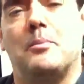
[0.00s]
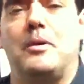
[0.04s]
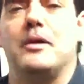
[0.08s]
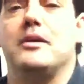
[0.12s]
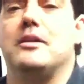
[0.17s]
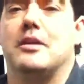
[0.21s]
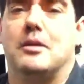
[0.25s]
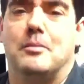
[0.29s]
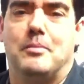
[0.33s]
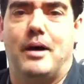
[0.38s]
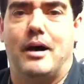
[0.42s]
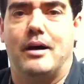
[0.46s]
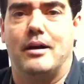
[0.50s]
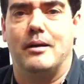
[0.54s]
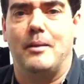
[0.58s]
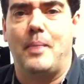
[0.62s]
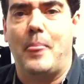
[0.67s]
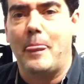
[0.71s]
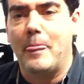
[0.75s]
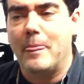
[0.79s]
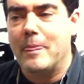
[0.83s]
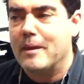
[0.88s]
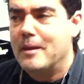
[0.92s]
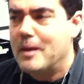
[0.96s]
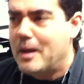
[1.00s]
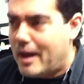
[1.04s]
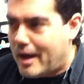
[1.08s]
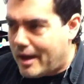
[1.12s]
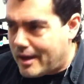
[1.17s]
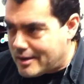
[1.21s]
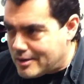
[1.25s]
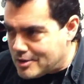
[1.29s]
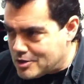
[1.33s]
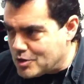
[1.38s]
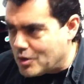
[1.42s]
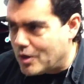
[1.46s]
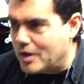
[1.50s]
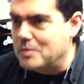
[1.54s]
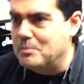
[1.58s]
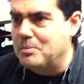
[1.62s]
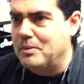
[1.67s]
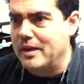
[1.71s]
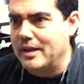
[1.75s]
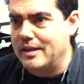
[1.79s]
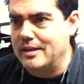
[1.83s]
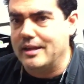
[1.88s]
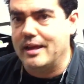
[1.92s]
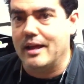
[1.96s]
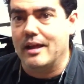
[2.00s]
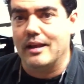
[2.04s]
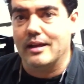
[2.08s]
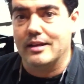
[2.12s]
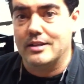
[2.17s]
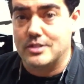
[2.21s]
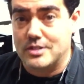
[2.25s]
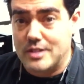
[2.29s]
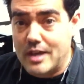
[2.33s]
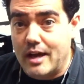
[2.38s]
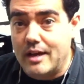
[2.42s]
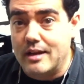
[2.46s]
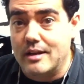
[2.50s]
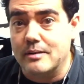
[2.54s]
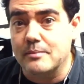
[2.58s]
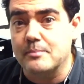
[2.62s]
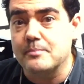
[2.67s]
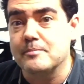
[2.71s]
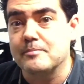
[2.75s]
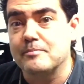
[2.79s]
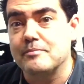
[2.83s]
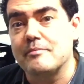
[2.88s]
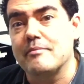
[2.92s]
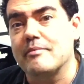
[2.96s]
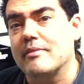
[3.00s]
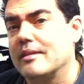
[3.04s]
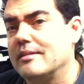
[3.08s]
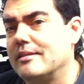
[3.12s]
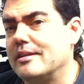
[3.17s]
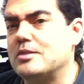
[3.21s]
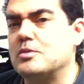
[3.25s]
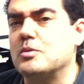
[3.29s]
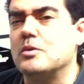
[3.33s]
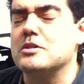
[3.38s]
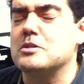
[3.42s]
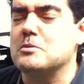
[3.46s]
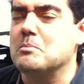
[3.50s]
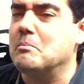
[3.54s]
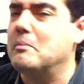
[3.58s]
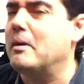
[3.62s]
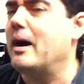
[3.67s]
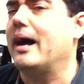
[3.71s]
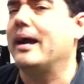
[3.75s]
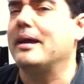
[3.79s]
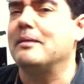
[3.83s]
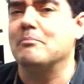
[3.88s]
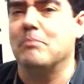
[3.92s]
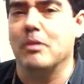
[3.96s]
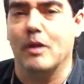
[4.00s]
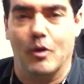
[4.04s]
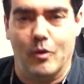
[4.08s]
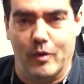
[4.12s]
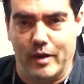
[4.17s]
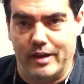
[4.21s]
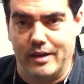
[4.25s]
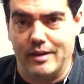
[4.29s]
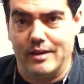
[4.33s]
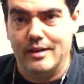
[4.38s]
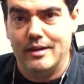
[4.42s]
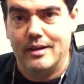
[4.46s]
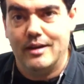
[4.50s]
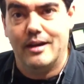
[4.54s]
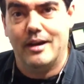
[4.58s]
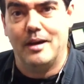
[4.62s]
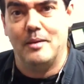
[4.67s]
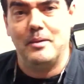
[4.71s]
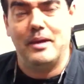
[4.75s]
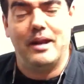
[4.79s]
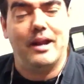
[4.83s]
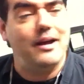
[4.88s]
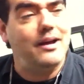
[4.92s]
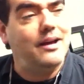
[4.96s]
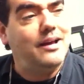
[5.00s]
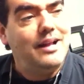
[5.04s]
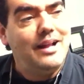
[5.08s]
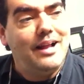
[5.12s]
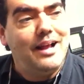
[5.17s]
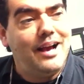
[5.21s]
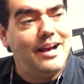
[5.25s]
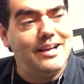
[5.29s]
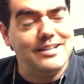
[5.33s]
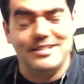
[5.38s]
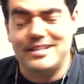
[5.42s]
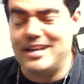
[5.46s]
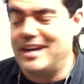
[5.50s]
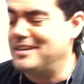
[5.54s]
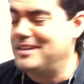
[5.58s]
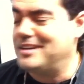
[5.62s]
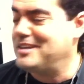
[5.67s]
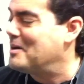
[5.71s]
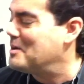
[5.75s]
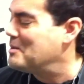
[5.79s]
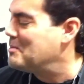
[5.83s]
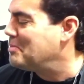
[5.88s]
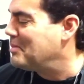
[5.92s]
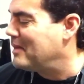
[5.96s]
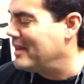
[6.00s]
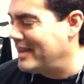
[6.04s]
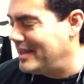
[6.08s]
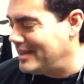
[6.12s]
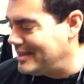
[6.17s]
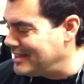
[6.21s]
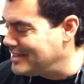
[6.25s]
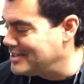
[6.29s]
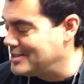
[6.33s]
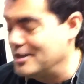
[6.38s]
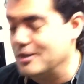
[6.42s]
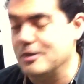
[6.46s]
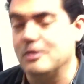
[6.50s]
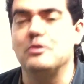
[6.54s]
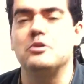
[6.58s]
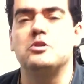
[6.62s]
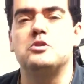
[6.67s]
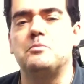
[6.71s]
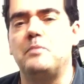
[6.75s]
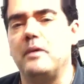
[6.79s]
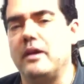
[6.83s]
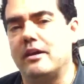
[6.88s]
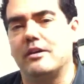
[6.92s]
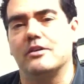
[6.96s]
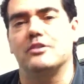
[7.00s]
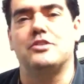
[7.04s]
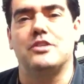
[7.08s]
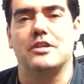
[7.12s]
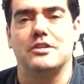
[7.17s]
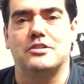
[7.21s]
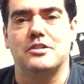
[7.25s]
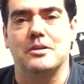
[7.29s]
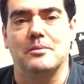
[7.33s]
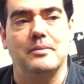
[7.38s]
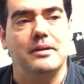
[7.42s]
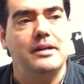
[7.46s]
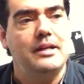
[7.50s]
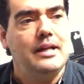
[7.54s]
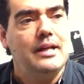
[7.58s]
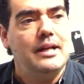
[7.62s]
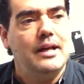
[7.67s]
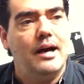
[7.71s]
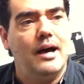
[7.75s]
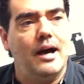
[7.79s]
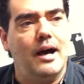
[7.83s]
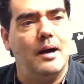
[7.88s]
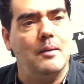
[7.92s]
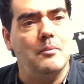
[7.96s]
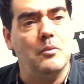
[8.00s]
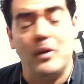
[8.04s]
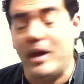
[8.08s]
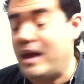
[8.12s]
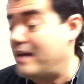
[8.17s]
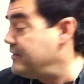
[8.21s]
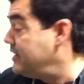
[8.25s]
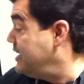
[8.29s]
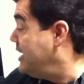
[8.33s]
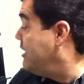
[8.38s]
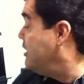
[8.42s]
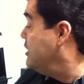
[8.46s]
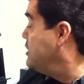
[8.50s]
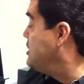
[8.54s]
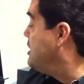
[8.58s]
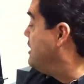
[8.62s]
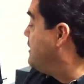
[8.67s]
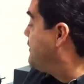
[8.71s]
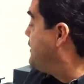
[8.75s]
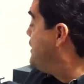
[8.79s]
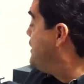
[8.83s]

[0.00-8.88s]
opinion about it, I enjoyed playing the LX-10. This one's mind-blowing. I mean, I sat down and played this, the new speaker system. We have an energy